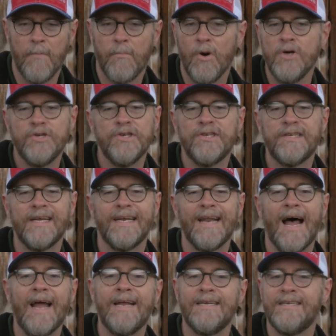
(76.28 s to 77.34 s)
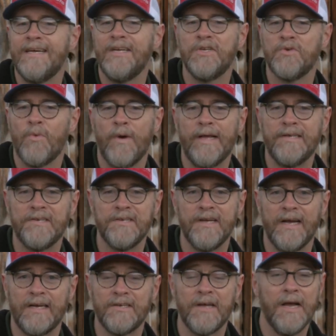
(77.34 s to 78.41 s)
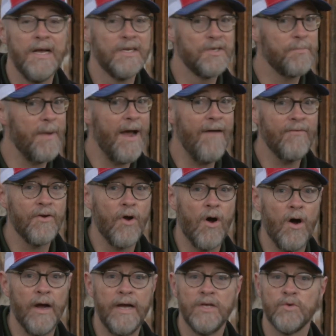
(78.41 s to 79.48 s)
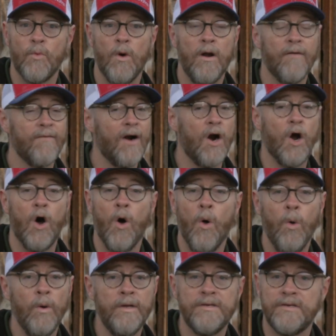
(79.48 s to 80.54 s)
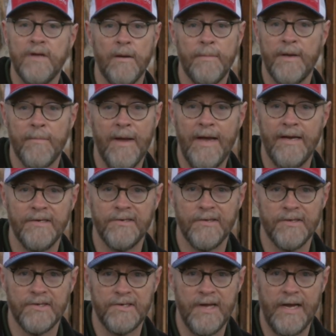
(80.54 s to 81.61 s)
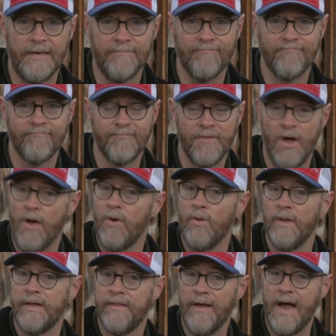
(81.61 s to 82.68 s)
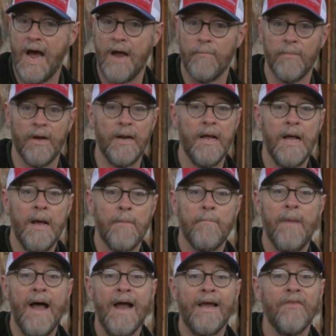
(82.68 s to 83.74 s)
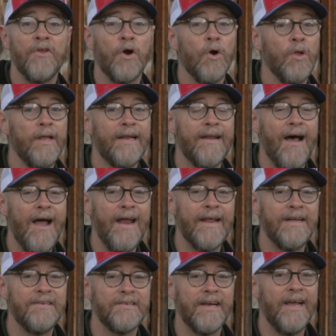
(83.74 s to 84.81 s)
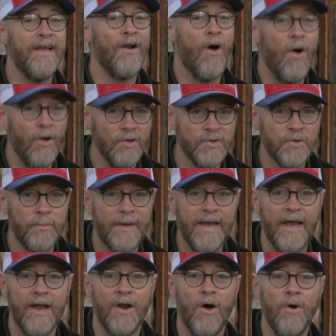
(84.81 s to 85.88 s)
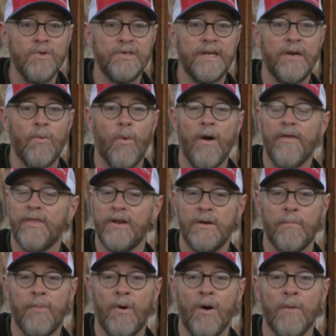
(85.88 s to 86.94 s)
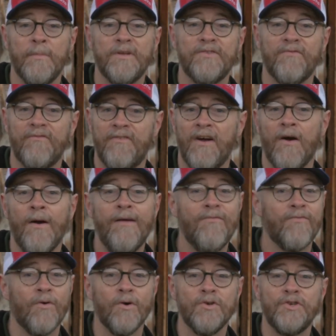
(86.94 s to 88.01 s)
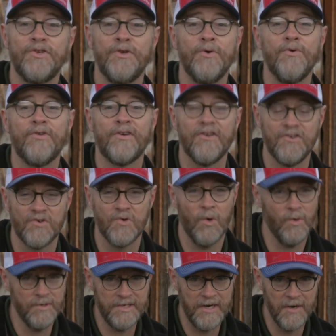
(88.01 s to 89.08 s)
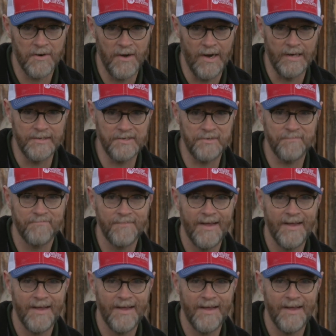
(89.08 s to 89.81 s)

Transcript: Purchased in 1926, Spavinaw is one of our oldest WMAs in the state. Not only that, but back in the early 90s, it also began hosting one of the department's very first youth-controlled deer hunts.